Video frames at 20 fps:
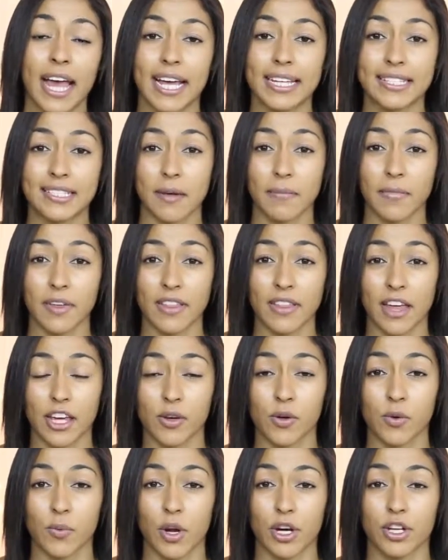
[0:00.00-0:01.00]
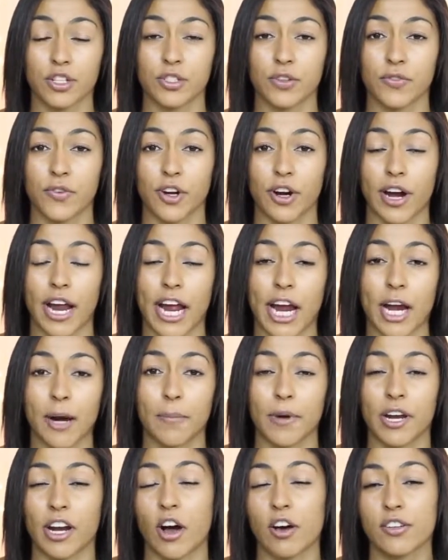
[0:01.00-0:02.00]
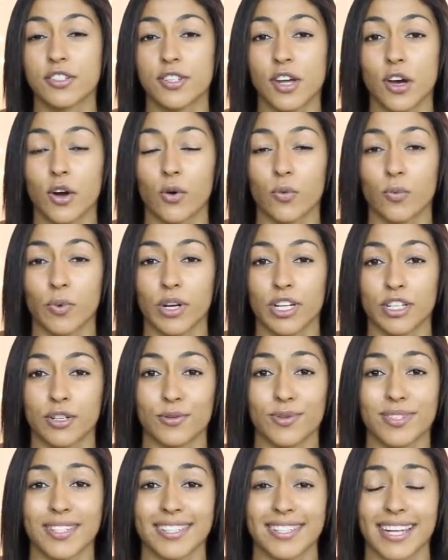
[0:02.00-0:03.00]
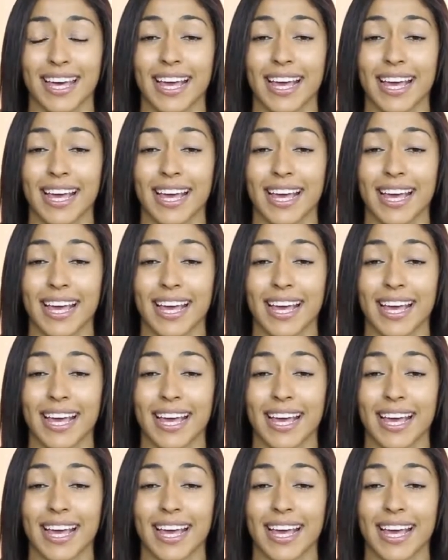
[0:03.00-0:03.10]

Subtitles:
it's something that you would want to do for your hair. But it also reduces